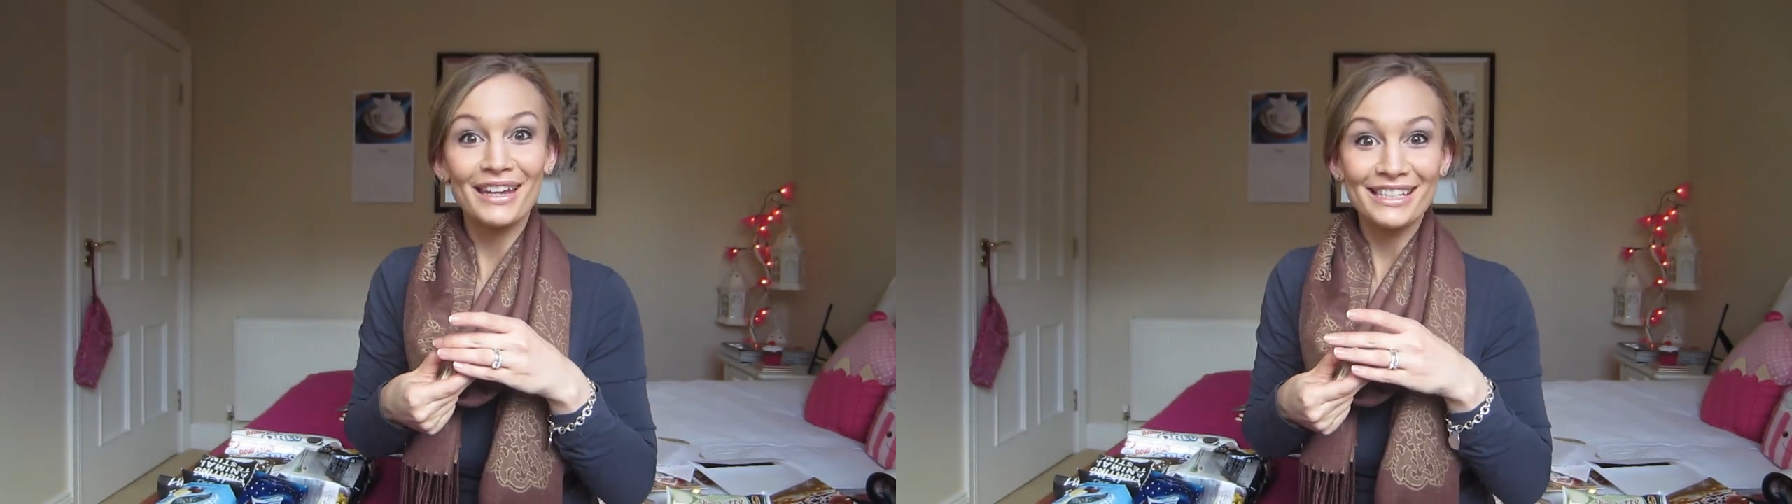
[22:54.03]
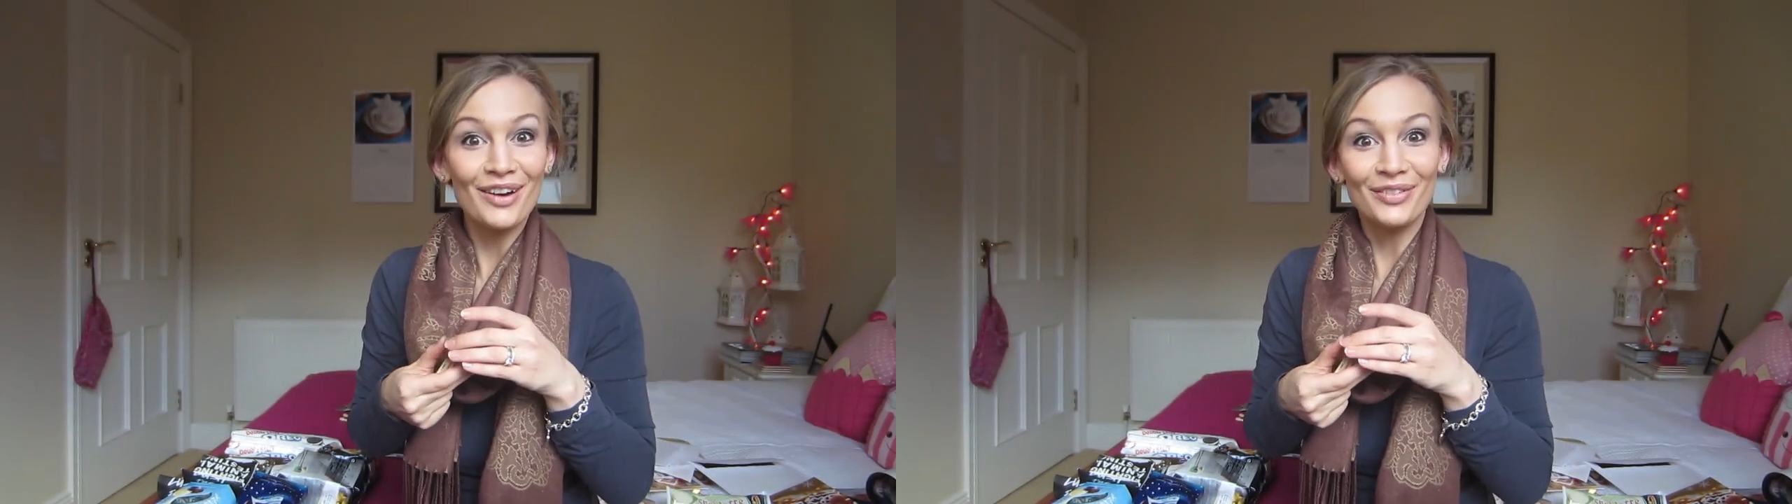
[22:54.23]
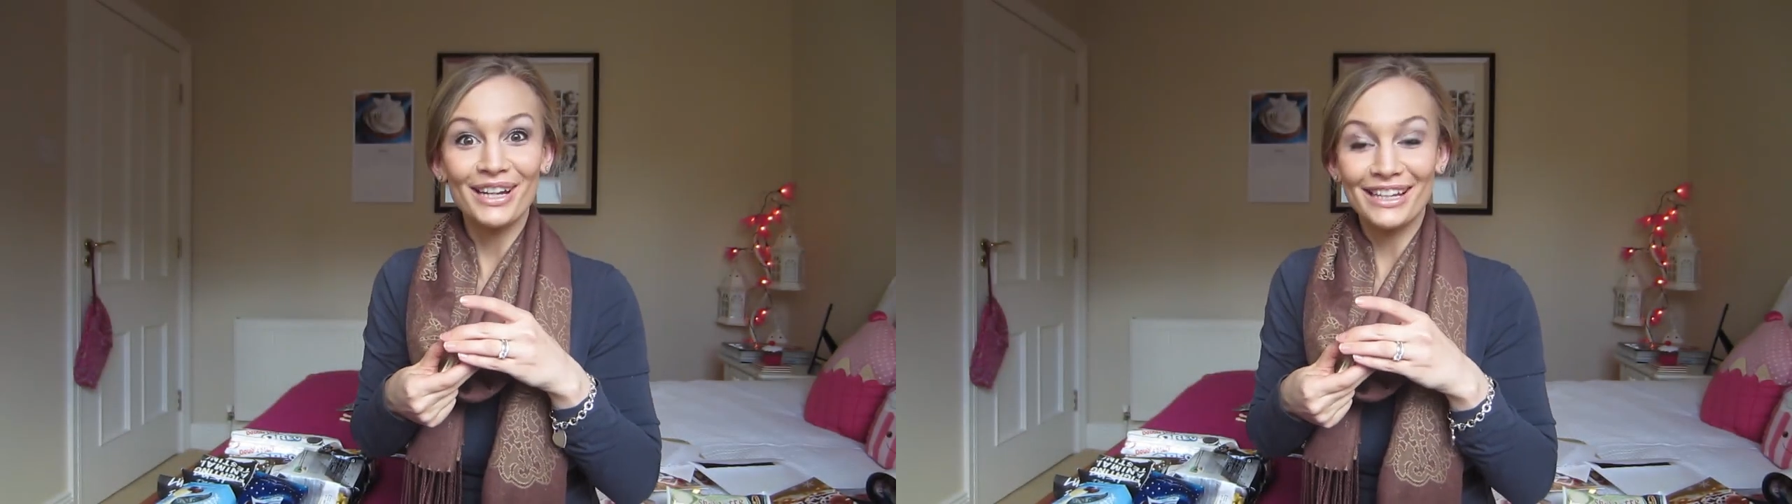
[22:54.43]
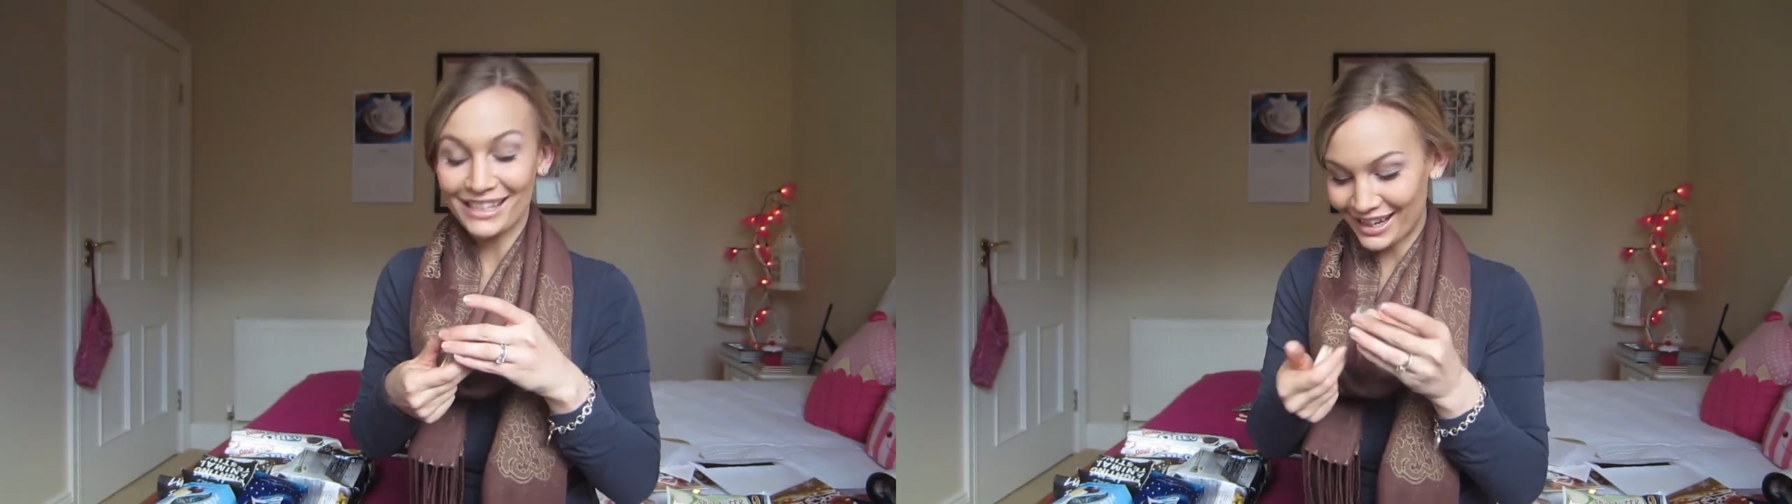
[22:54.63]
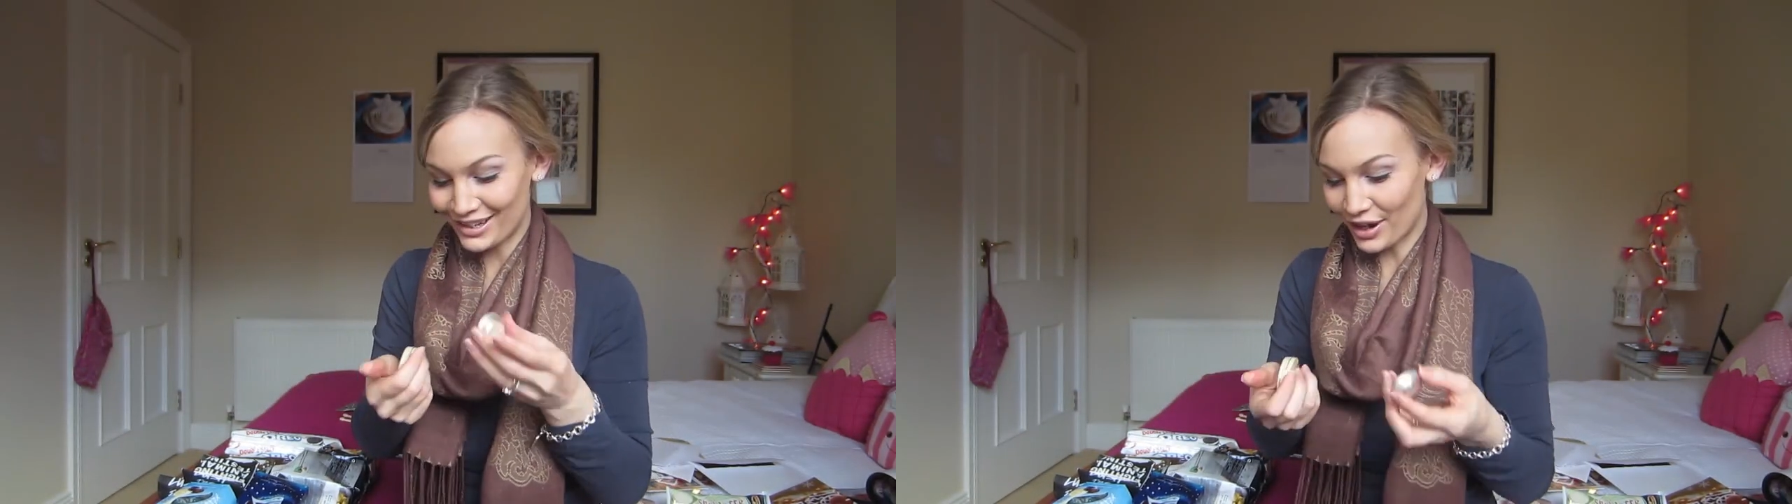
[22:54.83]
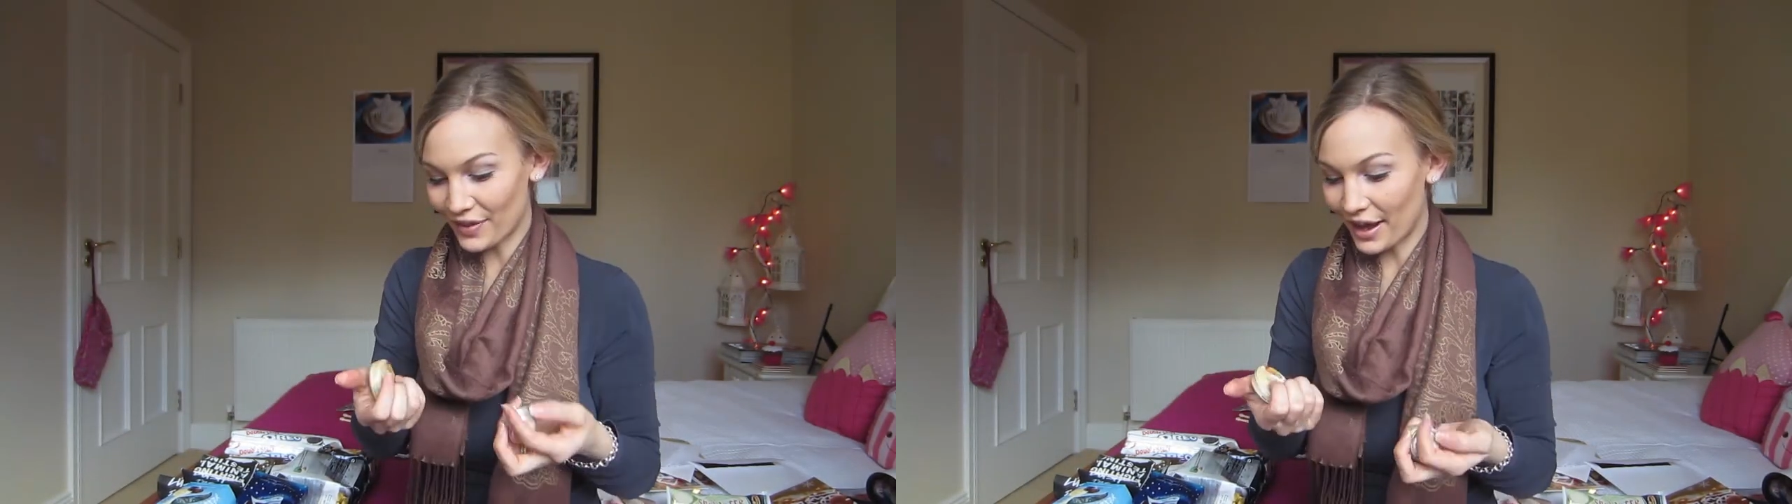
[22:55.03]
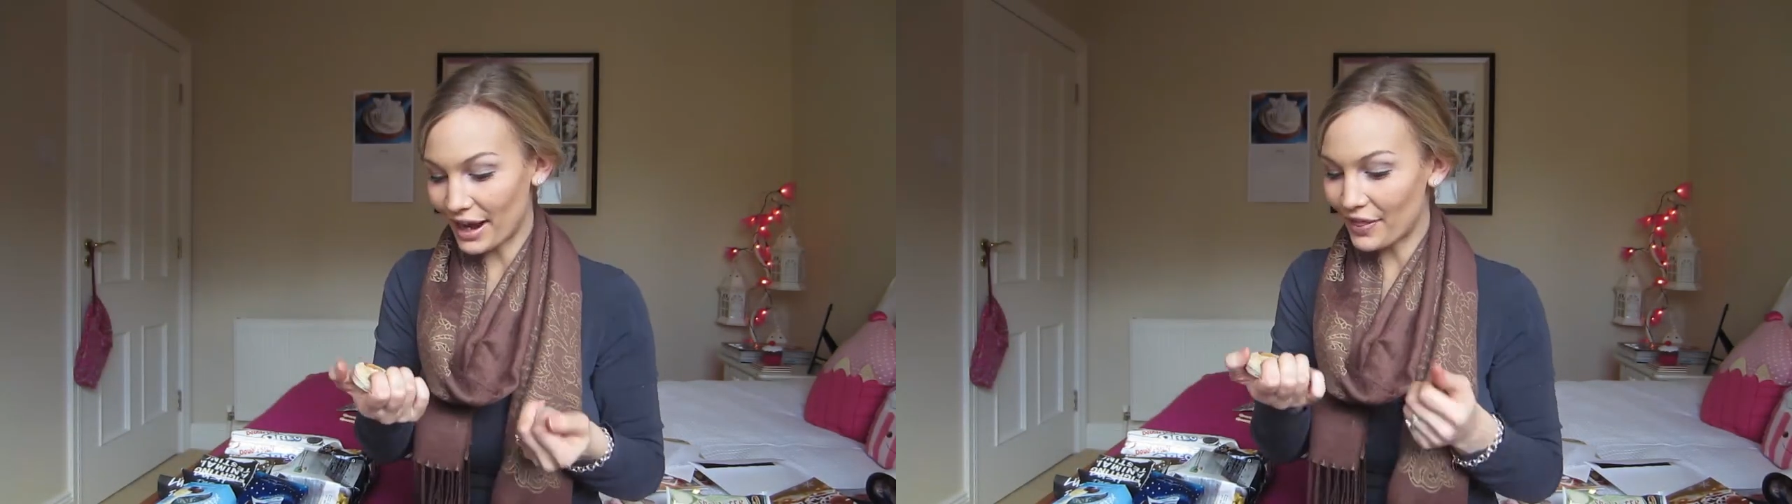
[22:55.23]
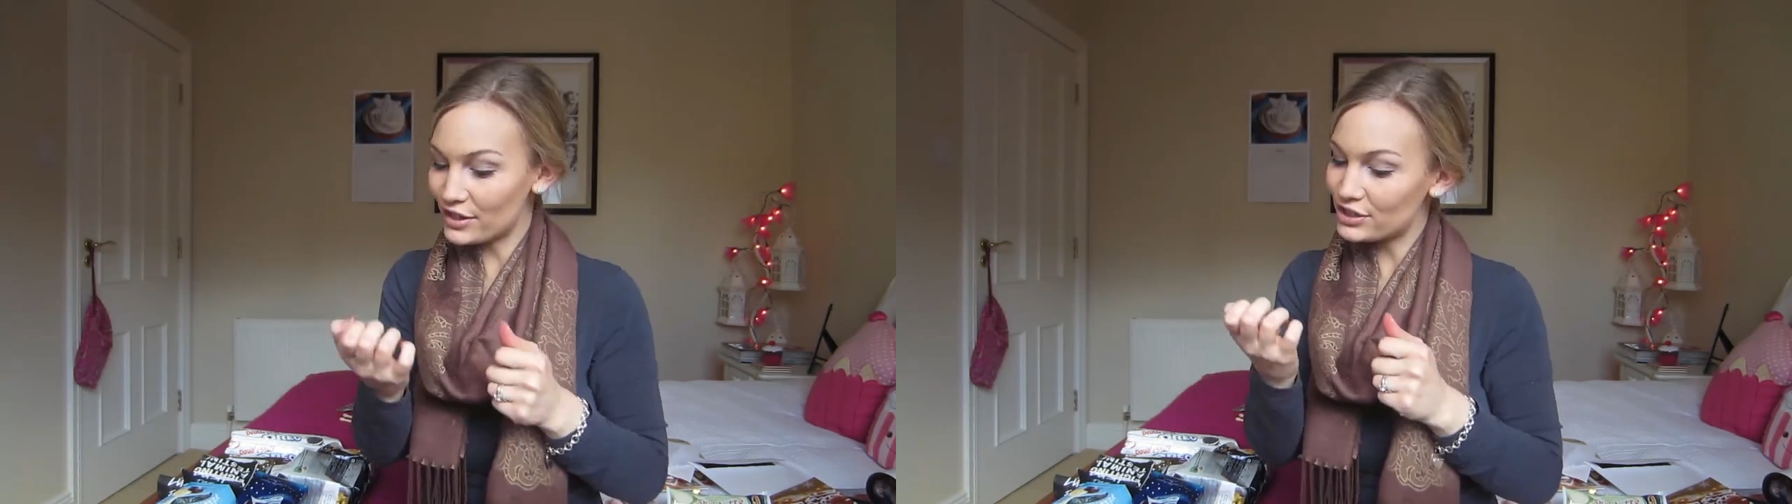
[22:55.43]
definitely excited to try that
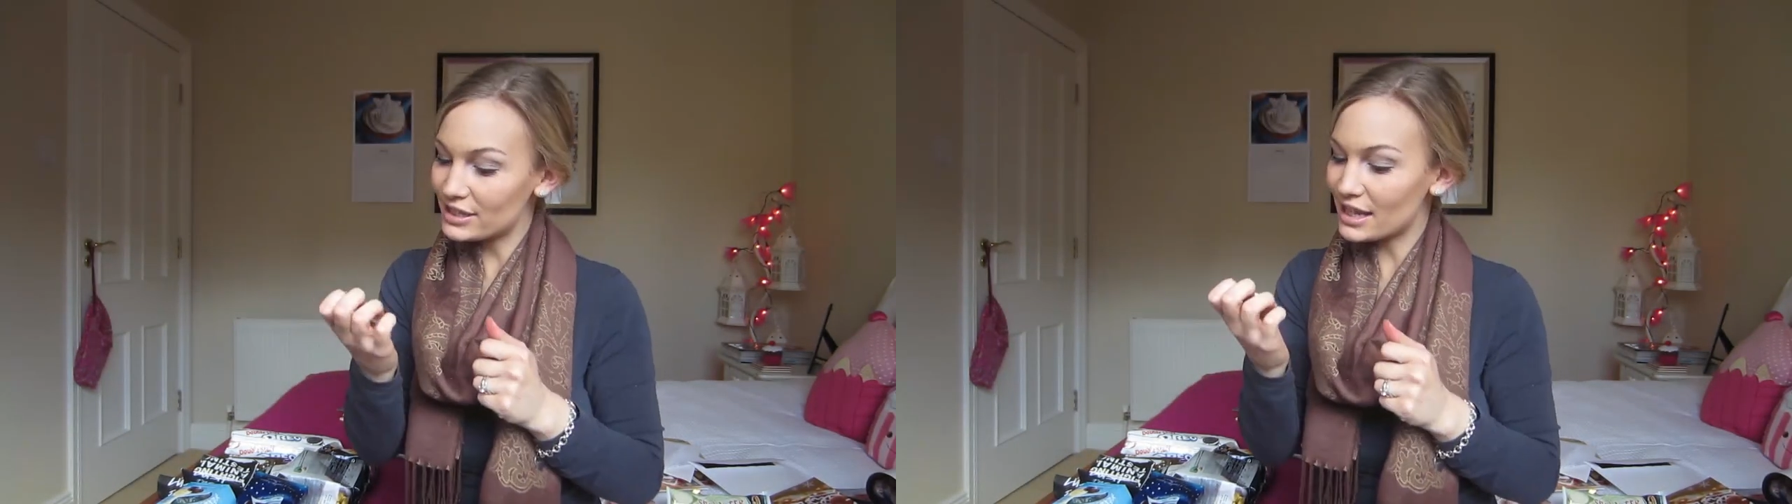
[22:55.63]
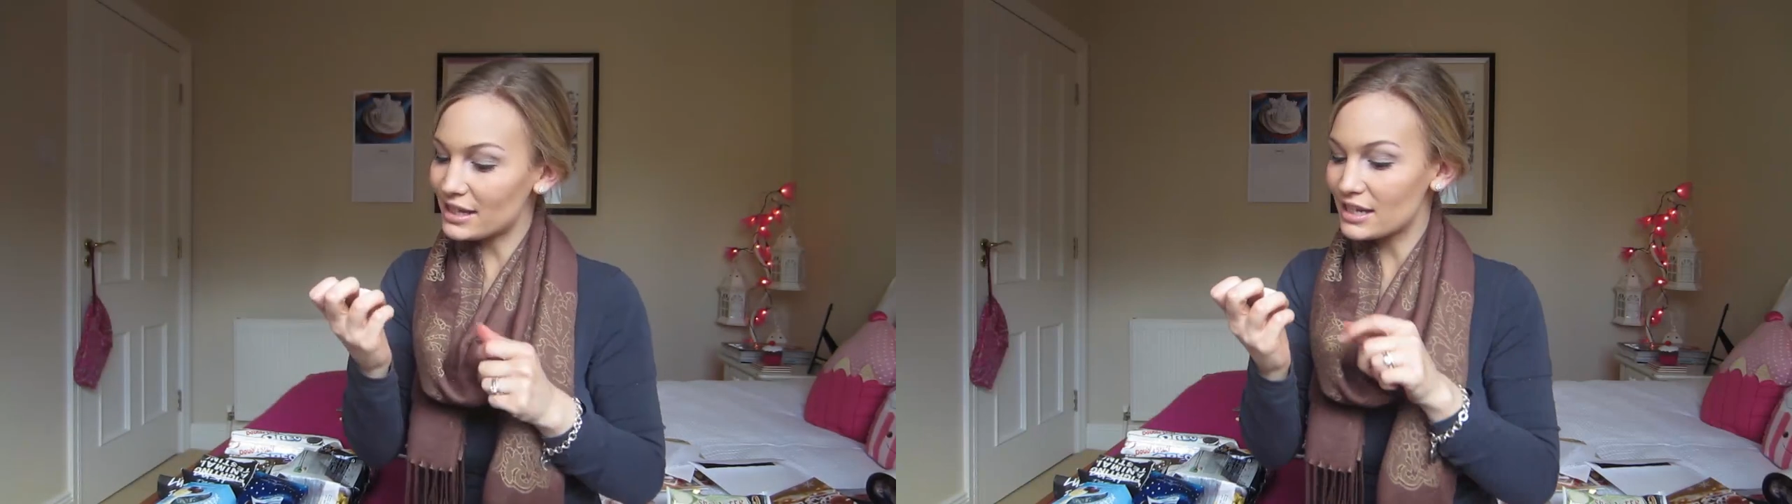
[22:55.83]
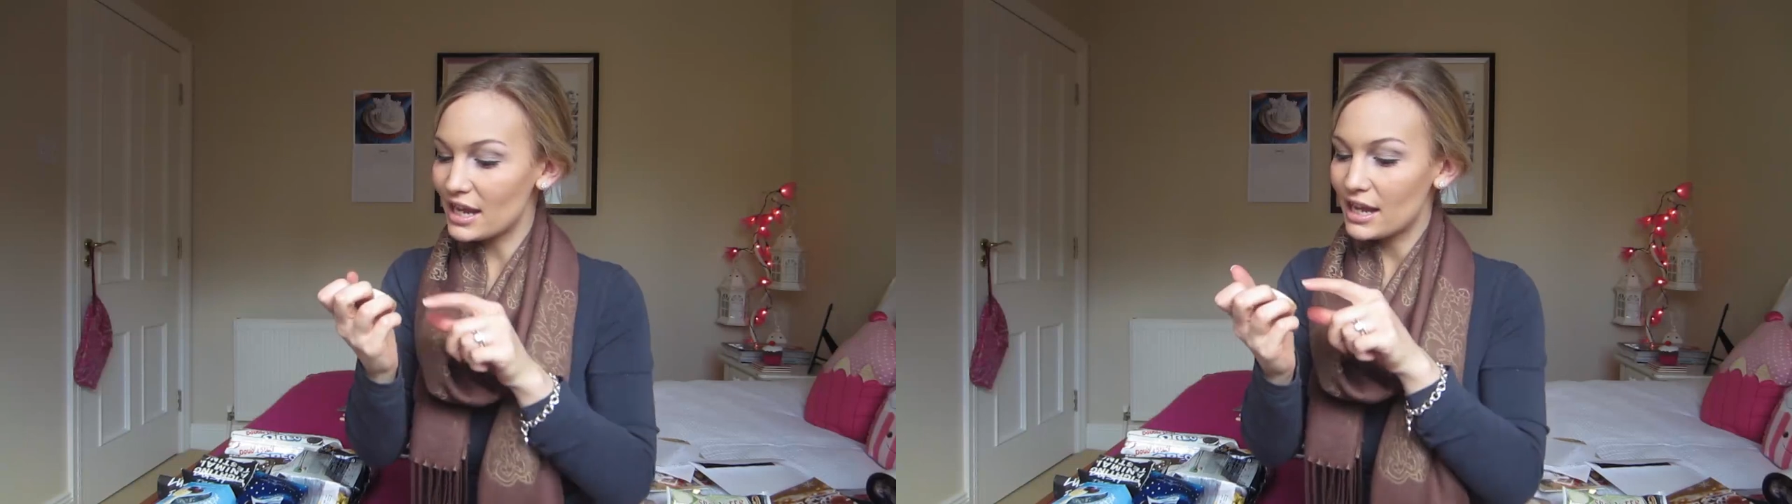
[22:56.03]
and then she sent